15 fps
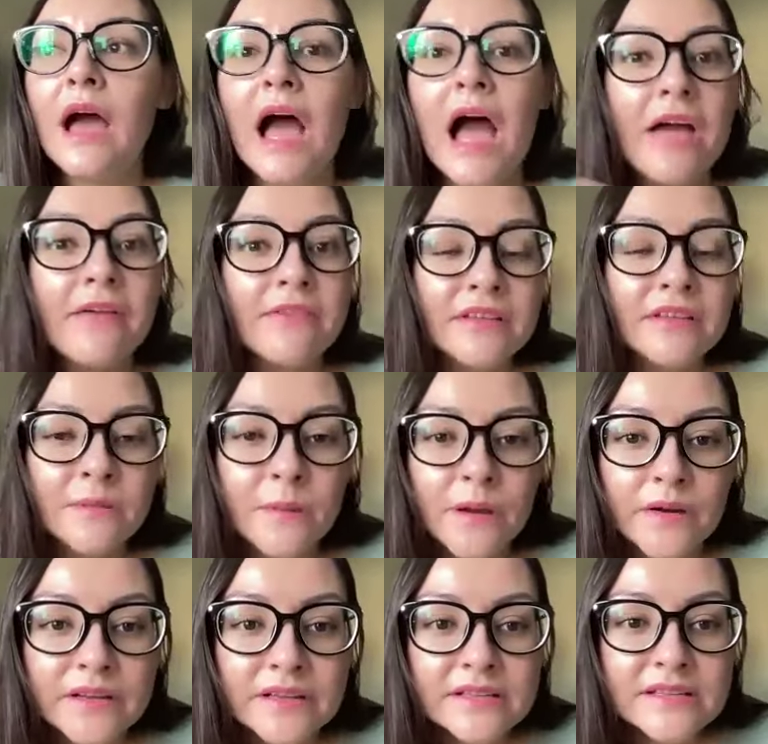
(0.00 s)
I've
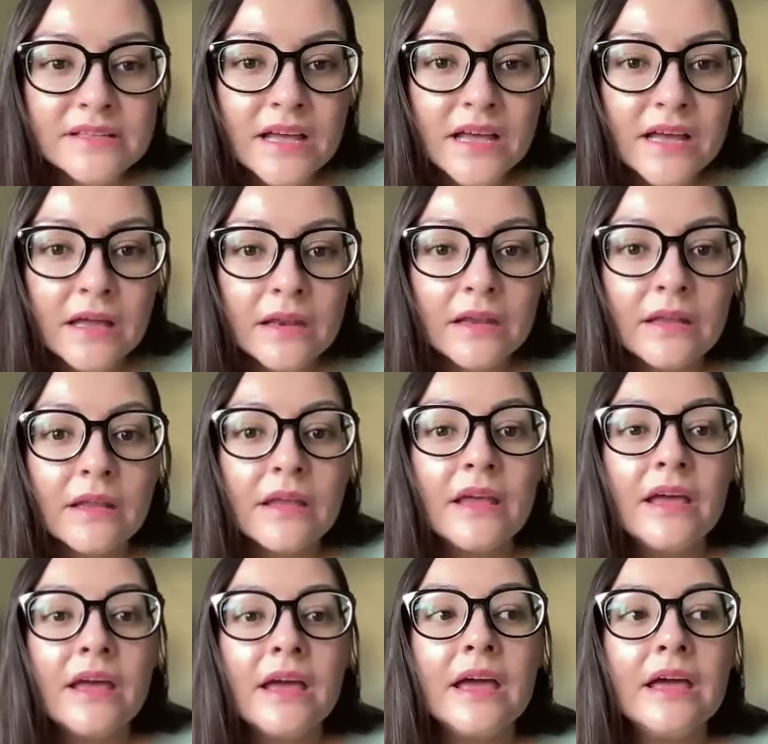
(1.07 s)
experienced that.
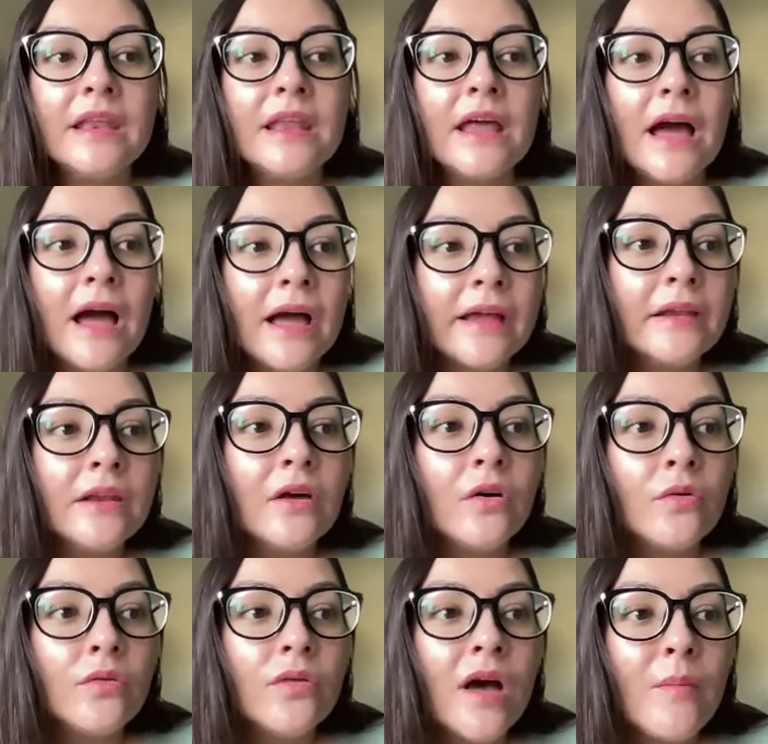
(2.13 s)
And I
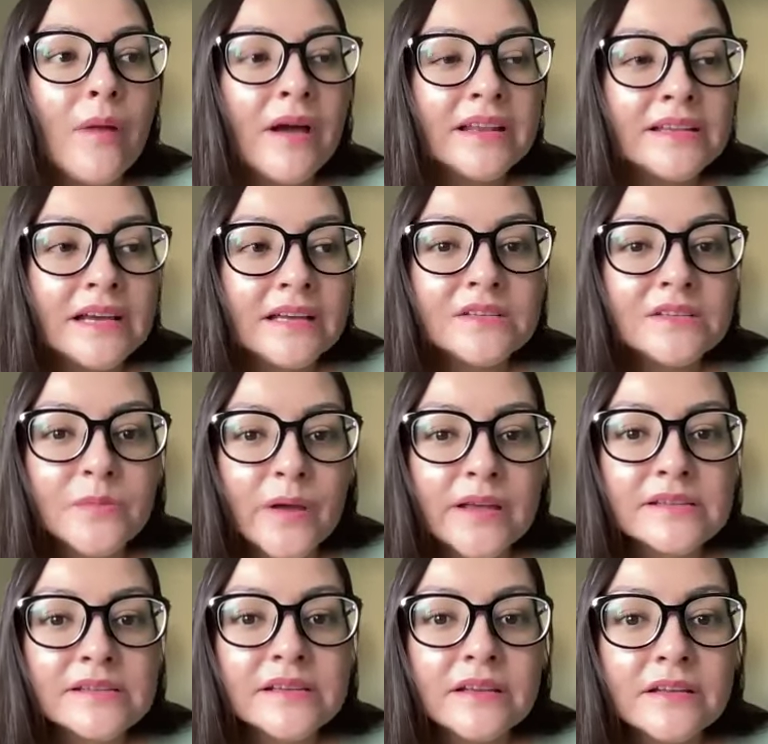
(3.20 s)
know that my dad's
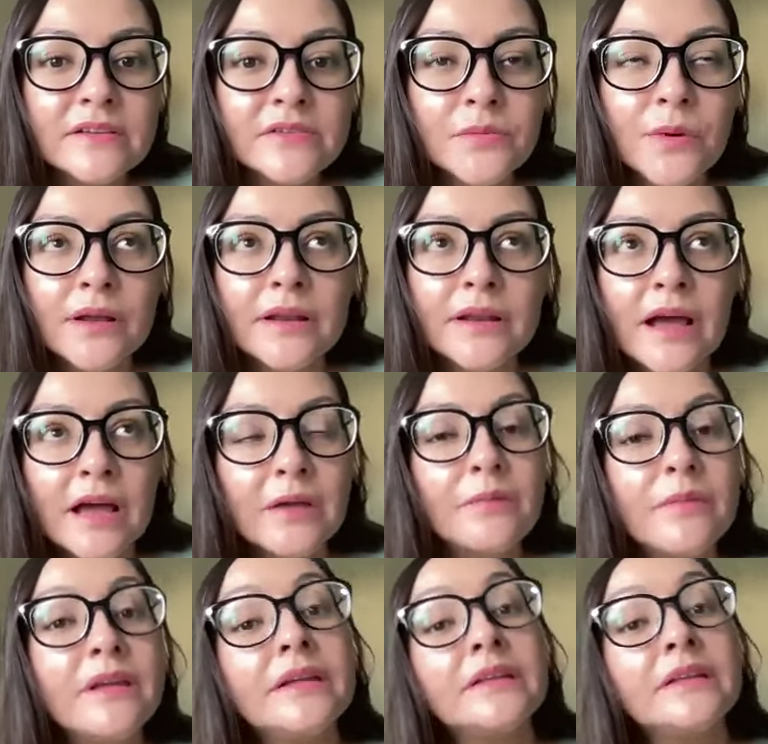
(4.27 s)
passing is what guided
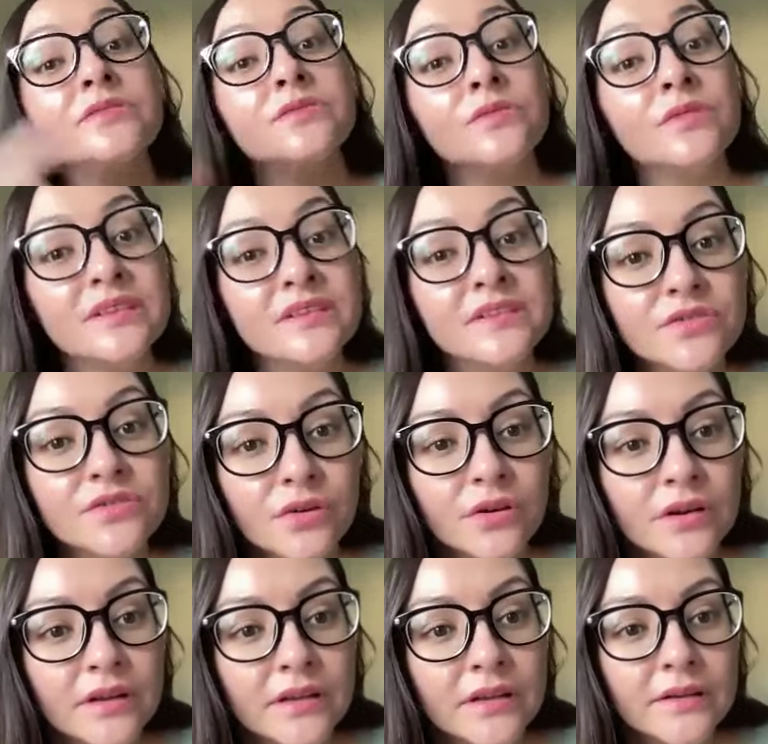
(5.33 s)
me into this
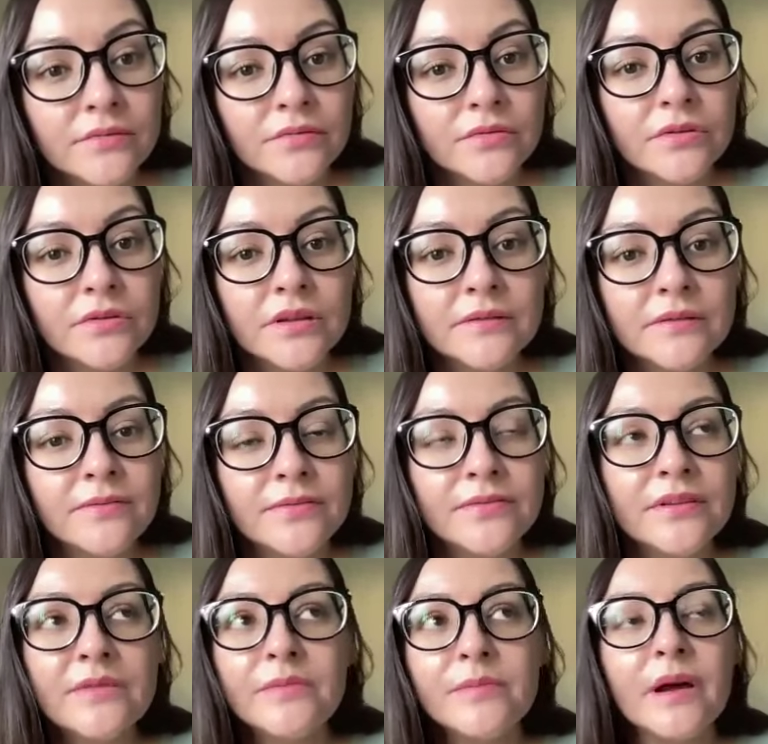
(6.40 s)
journey. It
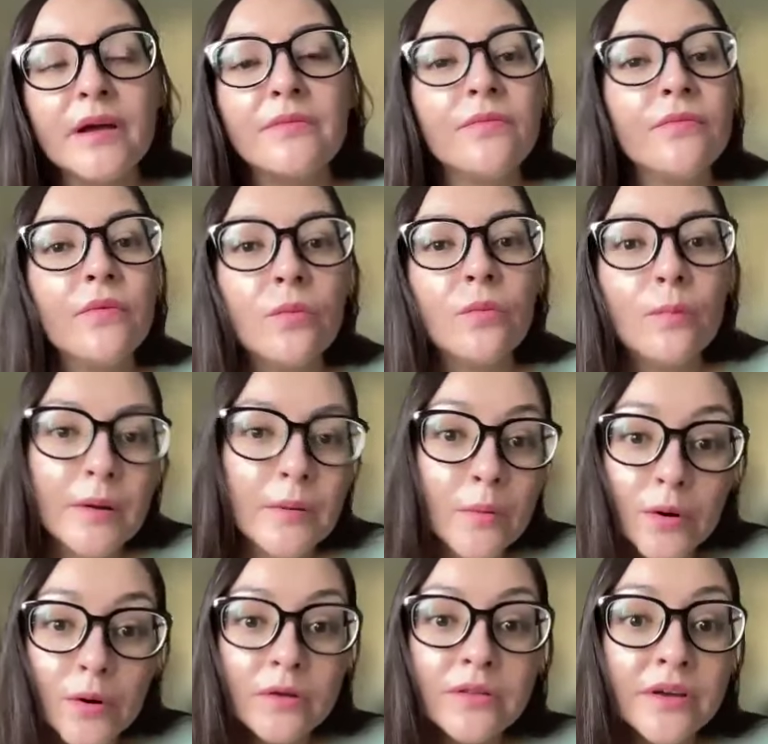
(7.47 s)
flipped my
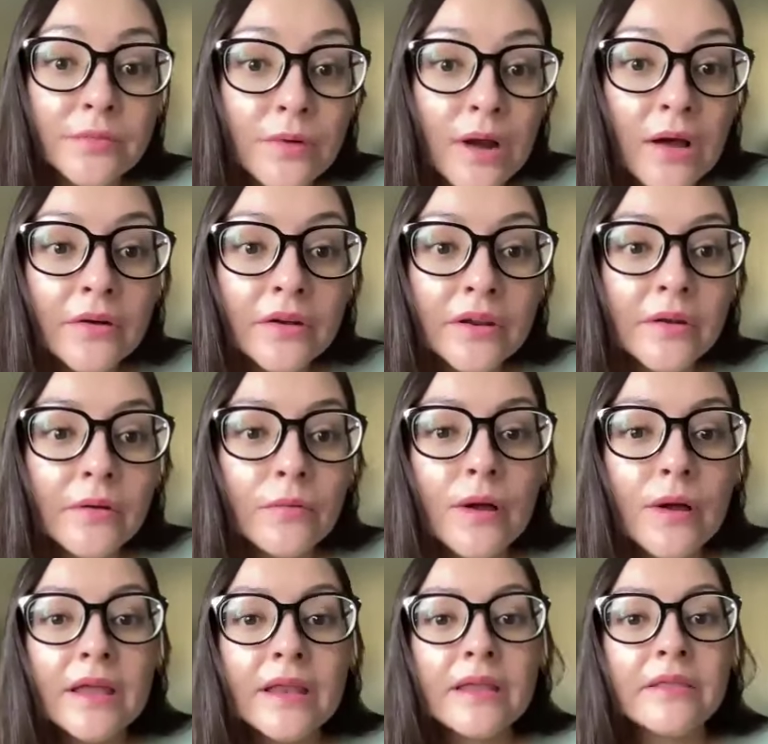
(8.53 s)
world around in a
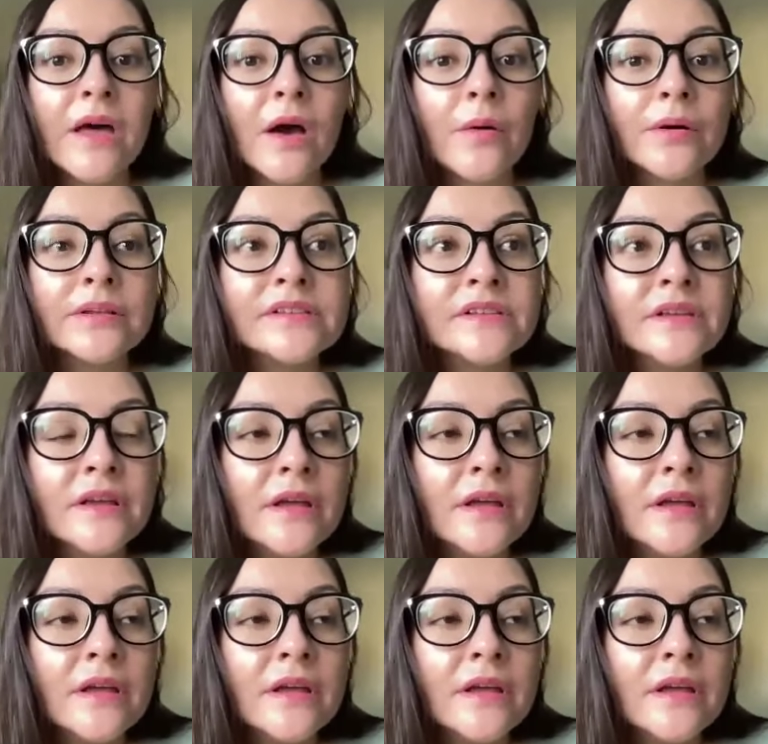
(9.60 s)
way. And that was